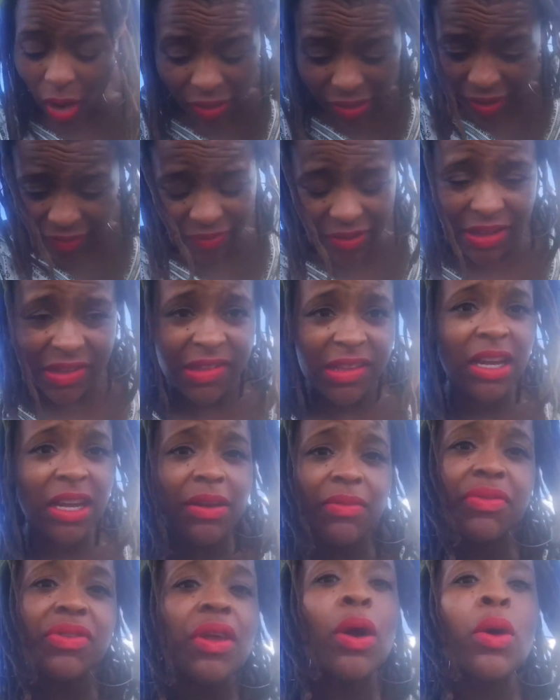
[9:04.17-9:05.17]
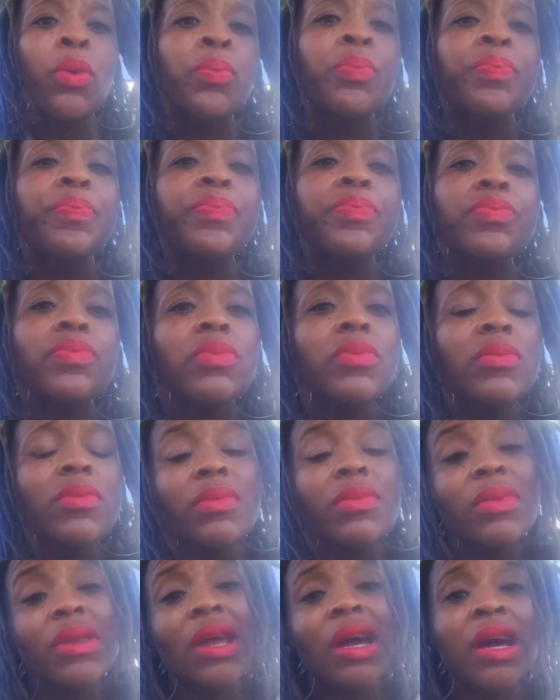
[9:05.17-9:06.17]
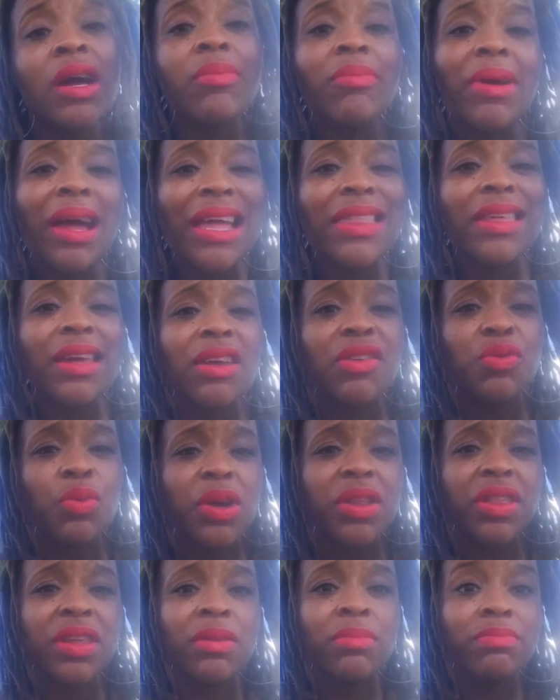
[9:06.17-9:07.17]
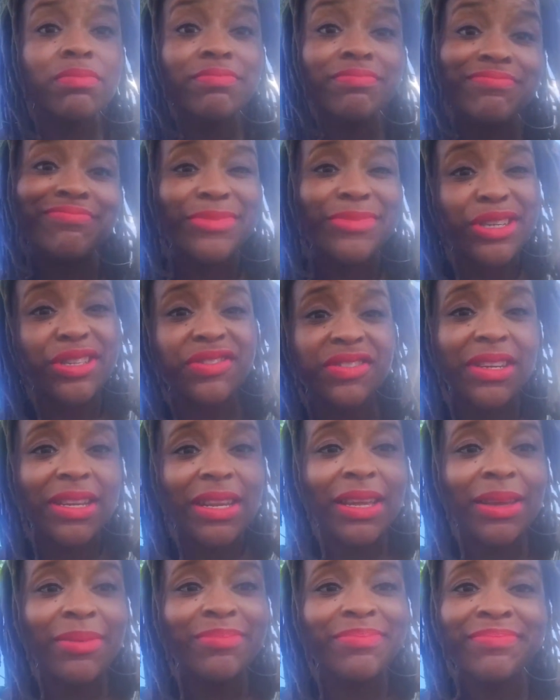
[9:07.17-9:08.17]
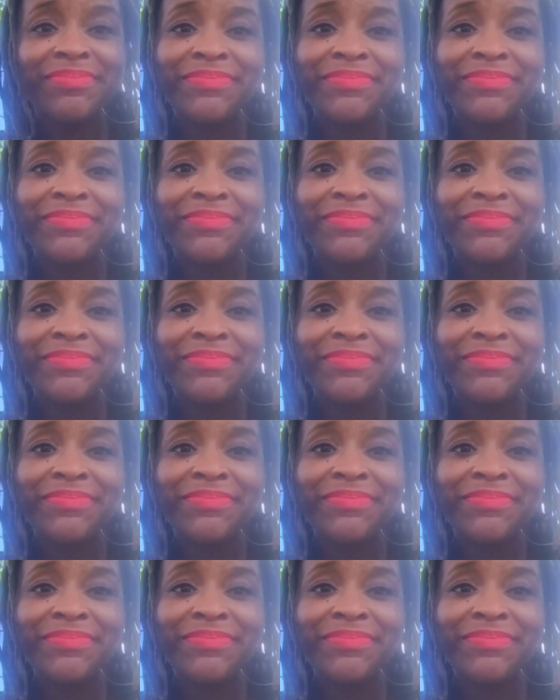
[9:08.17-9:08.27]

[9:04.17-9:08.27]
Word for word: all that fun stuff. So um, I think it's worth it, personally.